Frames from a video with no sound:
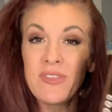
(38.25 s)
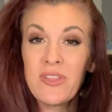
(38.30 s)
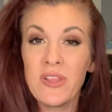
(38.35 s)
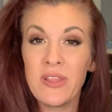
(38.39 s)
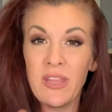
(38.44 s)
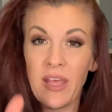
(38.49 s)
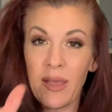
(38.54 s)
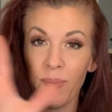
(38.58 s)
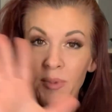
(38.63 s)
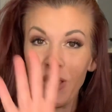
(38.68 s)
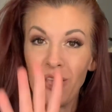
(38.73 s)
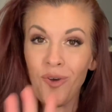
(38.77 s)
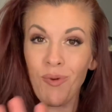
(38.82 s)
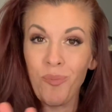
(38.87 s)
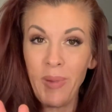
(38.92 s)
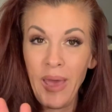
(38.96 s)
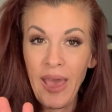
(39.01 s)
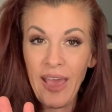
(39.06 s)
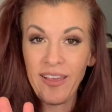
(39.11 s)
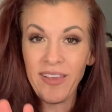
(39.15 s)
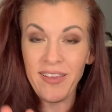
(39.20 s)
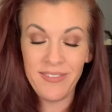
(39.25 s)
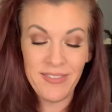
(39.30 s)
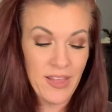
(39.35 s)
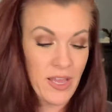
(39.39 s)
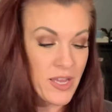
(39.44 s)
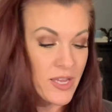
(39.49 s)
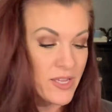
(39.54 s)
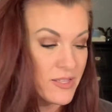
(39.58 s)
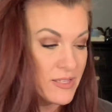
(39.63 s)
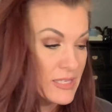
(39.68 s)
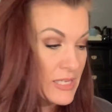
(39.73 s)
Let me go back a second
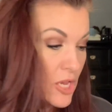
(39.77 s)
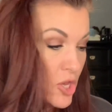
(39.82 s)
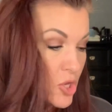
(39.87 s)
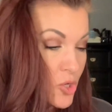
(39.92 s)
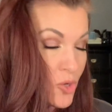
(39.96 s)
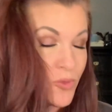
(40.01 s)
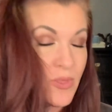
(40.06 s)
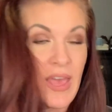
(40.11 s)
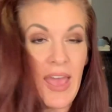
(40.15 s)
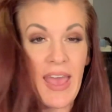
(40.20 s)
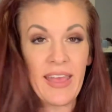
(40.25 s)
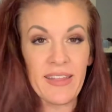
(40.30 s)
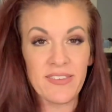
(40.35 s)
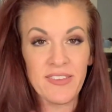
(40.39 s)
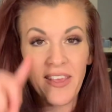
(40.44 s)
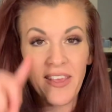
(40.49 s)
and tell you that